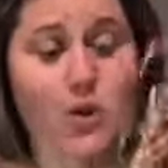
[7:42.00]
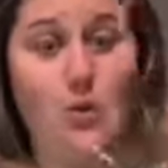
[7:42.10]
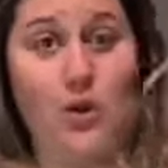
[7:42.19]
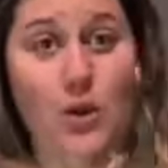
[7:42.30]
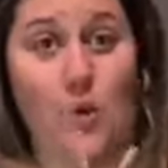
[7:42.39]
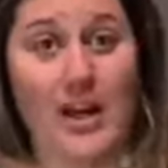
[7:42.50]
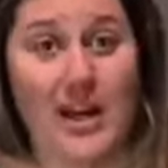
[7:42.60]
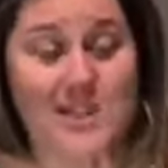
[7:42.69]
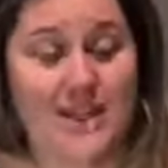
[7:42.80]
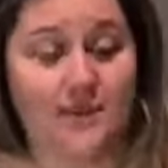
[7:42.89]

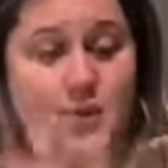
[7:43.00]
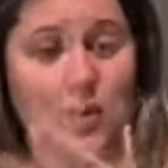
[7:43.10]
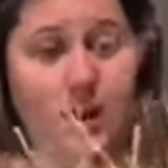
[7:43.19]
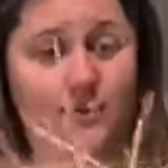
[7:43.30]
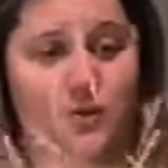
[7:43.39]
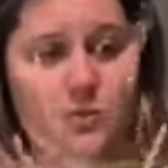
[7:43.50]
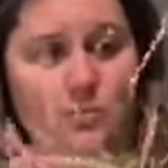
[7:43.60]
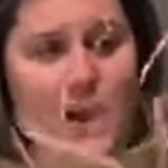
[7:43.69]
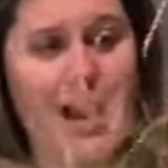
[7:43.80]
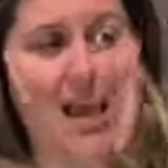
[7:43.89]
reorganizing of the craft room,
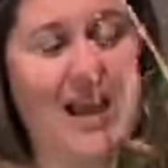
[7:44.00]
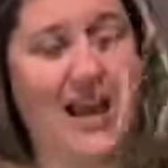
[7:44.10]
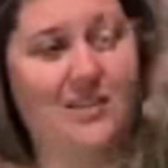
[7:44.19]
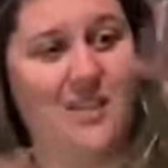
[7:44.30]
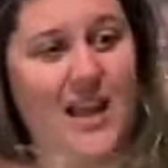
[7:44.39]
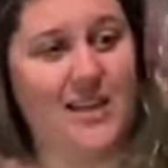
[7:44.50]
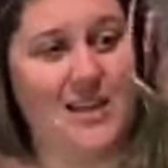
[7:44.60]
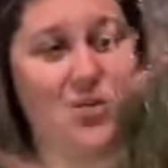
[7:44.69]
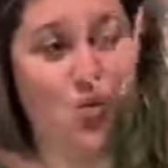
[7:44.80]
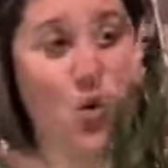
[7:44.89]
but I kind of like that
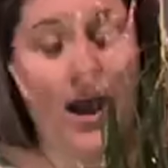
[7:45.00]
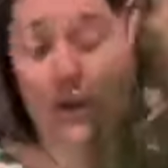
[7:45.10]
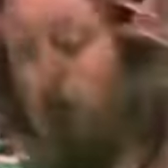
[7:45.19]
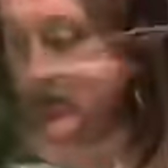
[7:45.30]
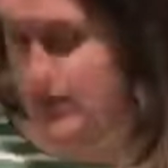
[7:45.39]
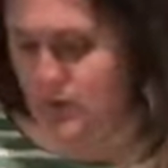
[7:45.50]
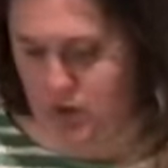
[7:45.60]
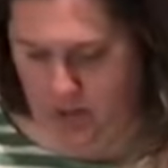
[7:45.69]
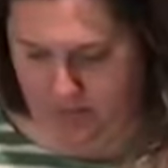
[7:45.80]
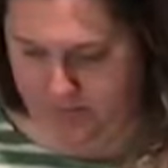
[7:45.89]
it's wild. I don't
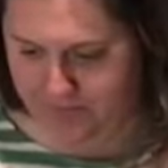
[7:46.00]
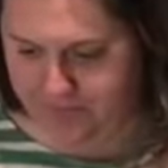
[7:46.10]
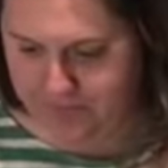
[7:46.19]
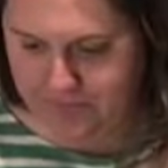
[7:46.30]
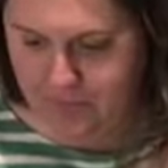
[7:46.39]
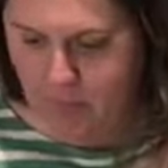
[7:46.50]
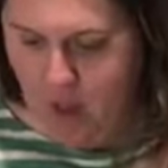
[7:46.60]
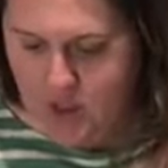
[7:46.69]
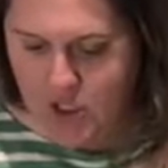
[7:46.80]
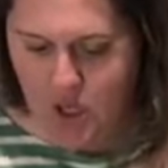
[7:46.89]
know.
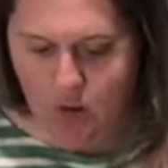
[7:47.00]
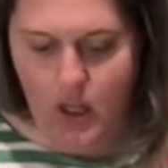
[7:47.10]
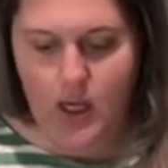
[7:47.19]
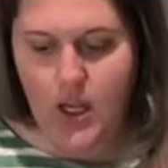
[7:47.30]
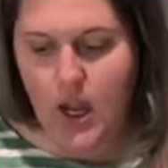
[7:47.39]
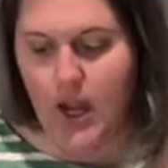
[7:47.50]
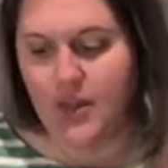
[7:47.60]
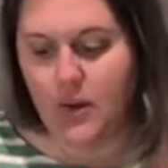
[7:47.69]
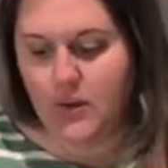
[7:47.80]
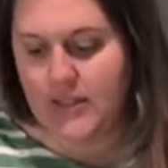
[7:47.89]
So I
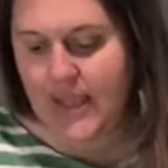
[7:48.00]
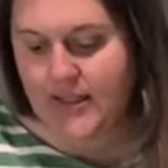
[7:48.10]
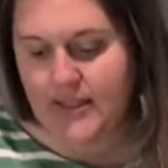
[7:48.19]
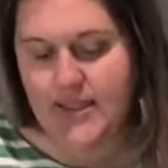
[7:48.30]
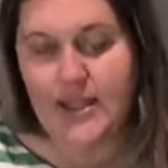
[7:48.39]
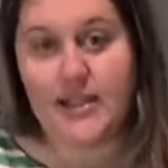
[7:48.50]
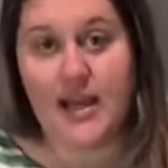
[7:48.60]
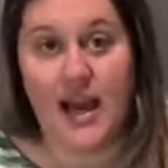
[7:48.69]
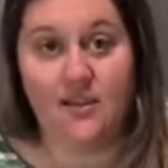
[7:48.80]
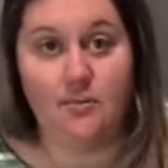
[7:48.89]
thought we would take these things and
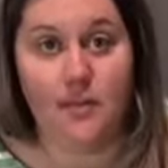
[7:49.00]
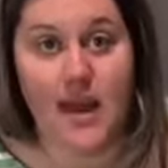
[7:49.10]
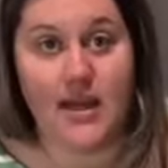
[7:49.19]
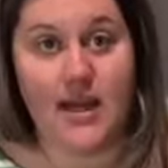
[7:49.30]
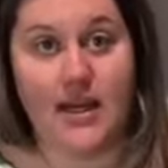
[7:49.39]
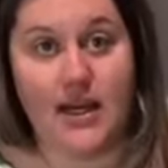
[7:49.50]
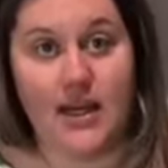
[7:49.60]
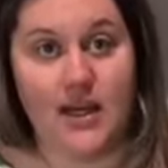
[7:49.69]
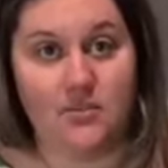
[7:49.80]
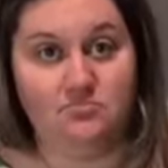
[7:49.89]
kind of make
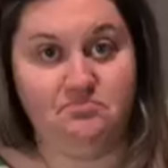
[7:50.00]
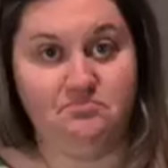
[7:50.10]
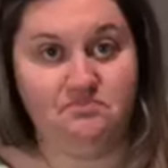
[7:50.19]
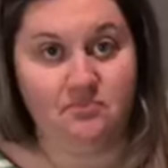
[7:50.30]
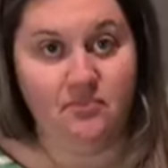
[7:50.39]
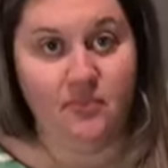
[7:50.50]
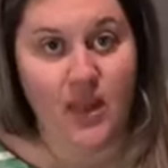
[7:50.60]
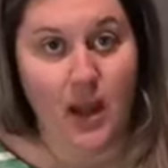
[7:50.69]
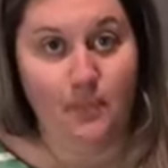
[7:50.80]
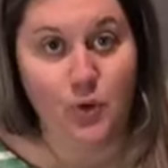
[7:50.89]
a
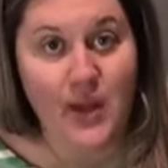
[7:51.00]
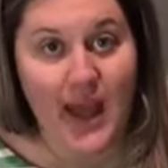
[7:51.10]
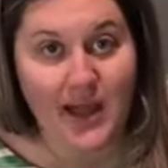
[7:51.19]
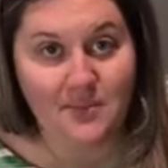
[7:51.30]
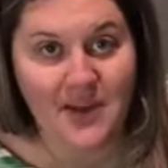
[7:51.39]
bouquet.